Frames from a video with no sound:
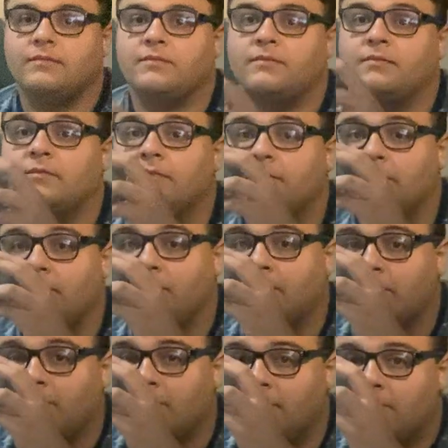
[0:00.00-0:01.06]

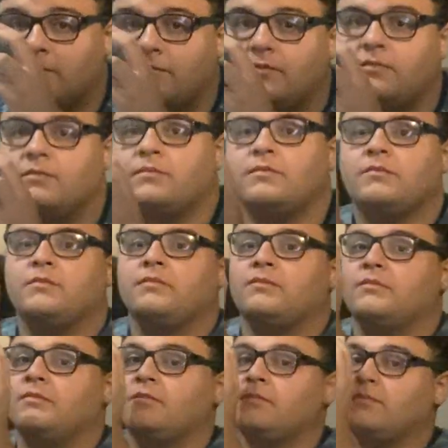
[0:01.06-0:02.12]

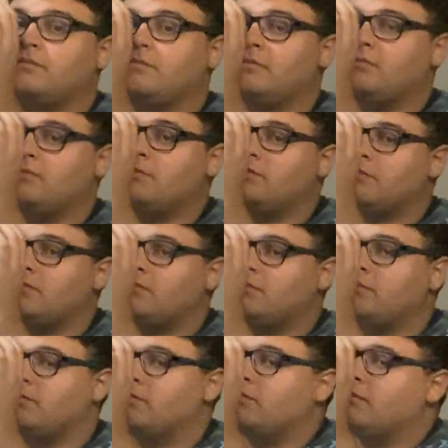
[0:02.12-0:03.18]

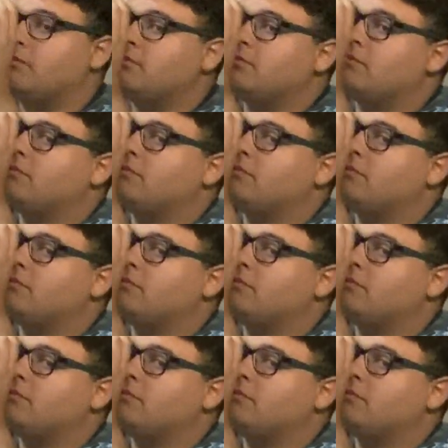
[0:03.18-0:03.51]
(no one is talking)